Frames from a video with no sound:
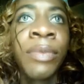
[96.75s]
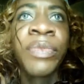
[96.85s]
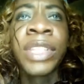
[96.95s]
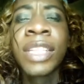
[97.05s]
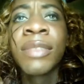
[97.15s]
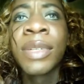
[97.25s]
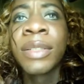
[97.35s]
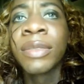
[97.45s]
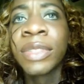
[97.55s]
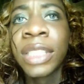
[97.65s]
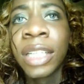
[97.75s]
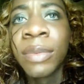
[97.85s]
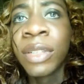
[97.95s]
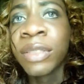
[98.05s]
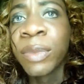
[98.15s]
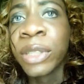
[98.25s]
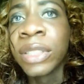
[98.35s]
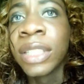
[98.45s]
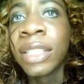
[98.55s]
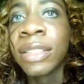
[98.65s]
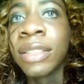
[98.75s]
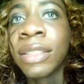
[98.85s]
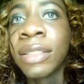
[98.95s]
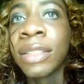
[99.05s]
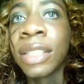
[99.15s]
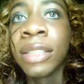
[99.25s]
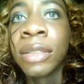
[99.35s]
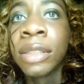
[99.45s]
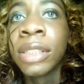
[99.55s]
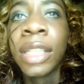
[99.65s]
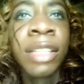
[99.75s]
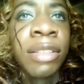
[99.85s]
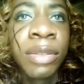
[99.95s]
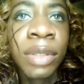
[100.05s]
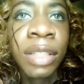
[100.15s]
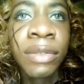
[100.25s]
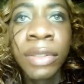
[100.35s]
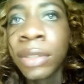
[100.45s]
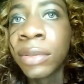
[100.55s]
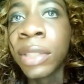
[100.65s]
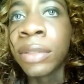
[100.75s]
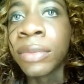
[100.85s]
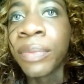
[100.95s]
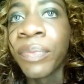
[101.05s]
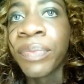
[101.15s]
The thing about Tamar's personality is that either you love her or you don't.